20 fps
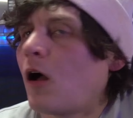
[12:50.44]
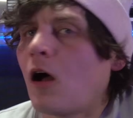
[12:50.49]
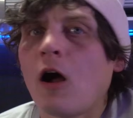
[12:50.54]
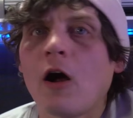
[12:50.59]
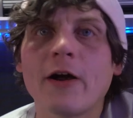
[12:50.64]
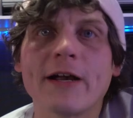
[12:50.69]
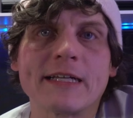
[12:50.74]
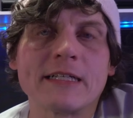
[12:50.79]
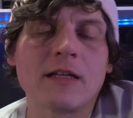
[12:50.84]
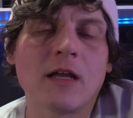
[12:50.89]

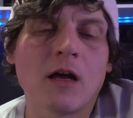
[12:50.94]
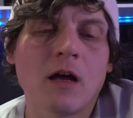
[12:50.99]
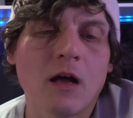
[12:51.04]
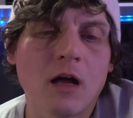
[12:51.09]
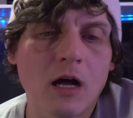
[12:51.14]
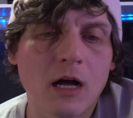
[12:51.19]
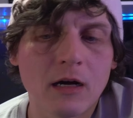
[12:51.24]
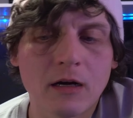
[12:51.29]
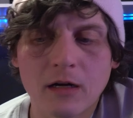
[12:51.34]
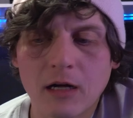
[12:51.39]
All right,
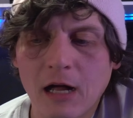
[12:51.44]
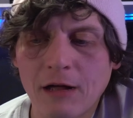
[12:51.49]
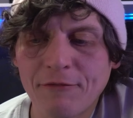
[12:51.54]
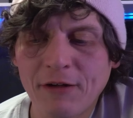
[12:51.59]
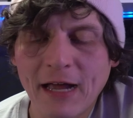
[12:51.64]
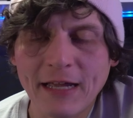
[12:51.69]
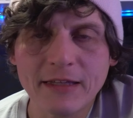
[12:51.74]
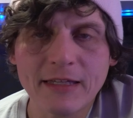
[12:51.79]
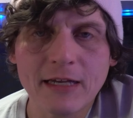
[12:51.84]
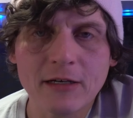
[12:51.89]
I've
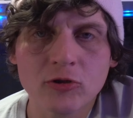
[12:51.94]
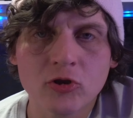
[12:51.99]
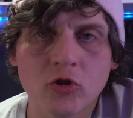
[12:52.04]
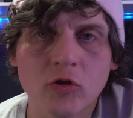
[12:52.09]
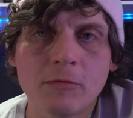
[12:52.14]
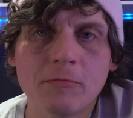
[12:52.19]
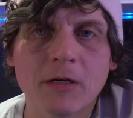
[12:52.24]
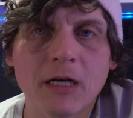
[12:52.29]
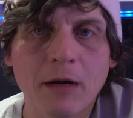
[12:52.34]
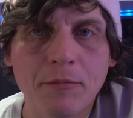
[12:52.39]
had the
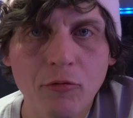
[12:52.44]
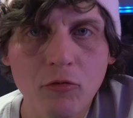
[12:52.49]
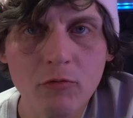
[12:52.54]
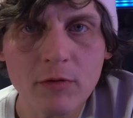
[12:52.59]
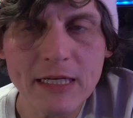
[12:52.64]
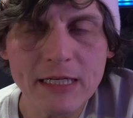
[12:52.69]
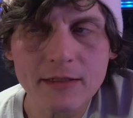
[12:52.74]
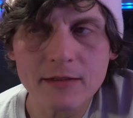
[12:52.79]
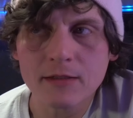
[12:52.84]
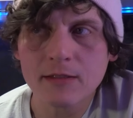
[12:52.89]
Airstream a couple
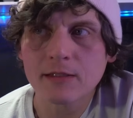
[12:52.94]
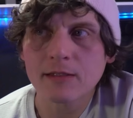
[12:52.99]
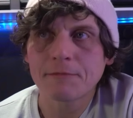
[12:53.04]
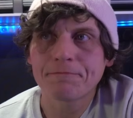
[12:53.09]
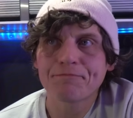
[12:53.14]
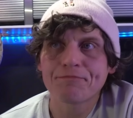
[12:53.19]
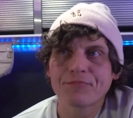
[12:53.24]
weeks,